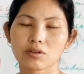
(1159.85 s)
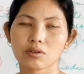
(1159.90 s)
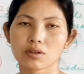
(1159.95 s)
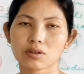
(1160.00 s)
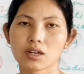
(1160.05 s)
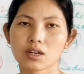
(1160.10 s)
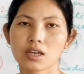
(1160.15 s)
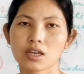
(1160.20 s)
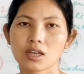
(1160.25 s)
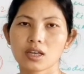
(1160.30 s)

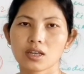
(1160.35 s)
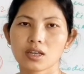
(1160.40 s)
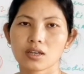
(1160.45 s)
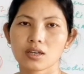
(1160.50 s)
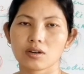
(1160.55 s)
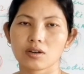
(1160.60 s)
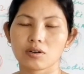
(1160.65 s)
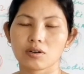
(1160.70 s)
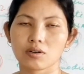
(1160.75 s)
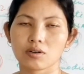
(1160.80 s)

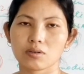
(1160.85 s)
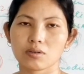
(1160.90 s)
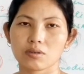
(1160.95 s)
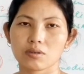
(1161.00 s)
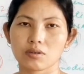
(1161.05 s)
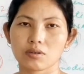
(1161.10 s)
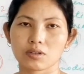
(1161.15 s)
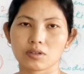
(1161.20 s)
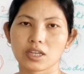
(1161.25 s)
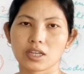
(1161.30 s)

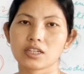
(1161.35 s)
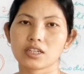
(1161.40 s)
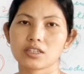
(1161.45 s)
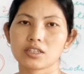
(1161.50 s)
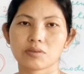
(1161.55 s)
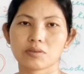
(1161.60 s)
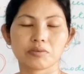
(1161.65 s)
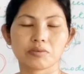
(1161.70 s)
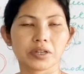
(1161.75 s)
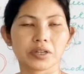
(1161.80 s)

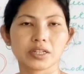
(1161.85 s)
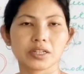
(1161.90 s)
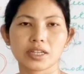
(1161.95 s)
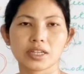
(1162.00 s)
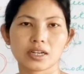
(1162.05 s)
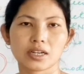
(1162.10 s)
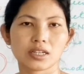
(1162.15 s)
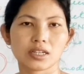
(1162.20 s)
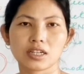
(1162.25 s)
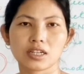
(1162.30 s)
non-organism when
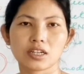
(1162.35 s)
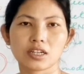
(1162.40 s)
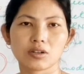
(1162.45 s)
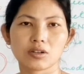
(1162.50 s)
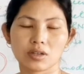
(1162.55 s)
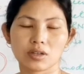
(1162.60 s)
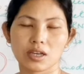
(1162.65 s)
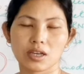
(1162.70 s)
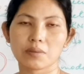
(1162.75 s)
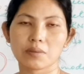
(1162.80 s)
they are in
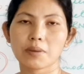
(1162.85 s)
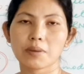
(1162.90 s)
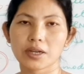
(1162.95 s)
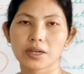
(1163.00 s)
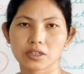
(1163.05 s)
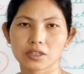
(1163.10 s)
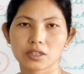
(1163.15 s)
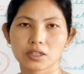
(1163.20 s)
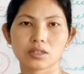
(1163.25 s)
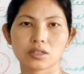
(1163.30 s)
an
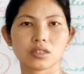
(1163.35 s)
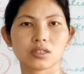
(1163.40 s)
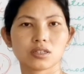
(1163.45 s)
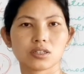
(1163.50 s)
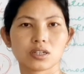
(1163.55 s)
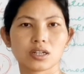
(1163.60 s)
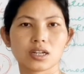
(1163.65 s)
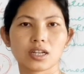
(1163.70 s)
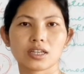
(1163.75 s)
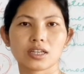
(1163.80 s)
abiotic
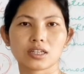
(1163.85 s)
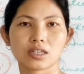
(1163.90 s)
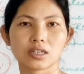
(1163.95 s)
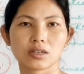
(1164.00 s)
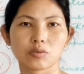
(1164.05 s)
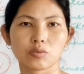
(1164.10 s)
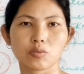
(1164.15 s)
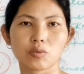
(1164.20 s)
condition like